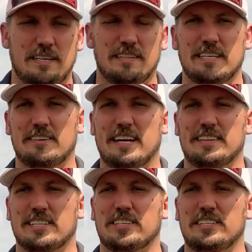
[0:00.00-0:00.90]
They ran
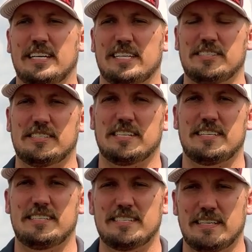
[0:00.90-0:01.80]
their greenhouse
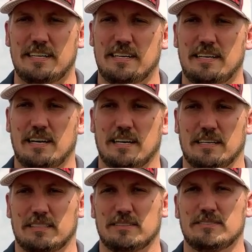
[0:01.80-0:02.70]
studies,
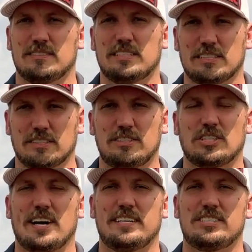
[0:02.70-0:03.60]
uh, you know,
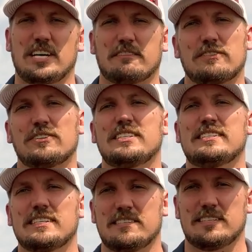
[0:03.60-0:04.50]
trying to check for
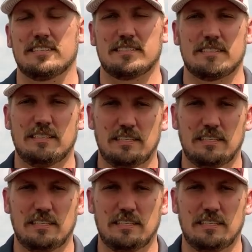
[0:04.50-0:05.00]
resistance.